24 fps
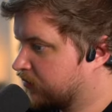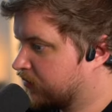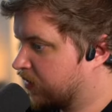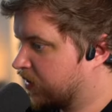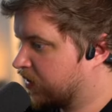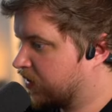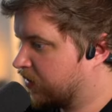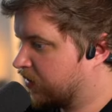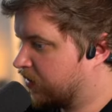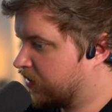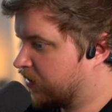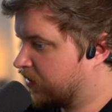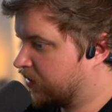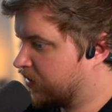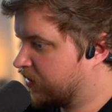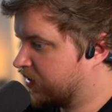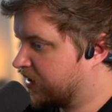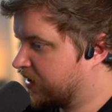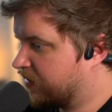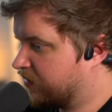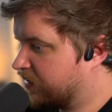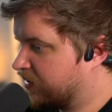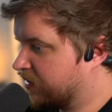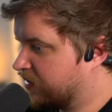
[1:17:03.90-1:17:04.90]
Oh,
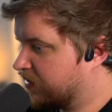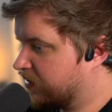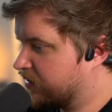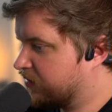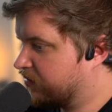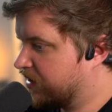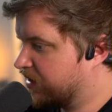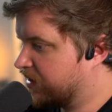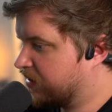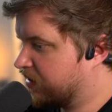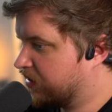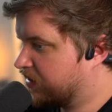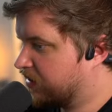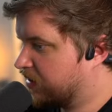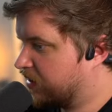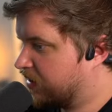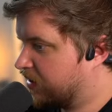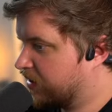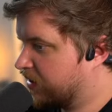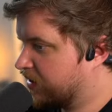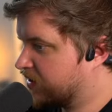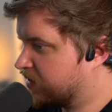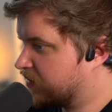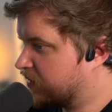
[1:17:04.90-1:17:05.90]
that one could be a
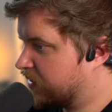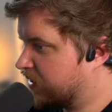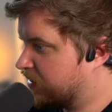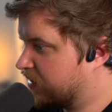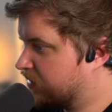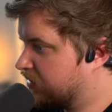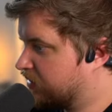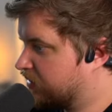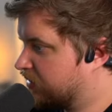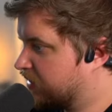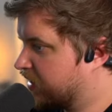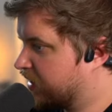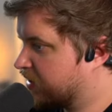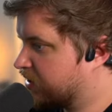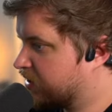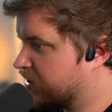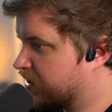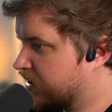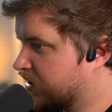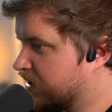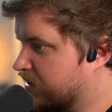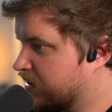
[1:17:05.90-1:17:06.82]
lot as well, actually.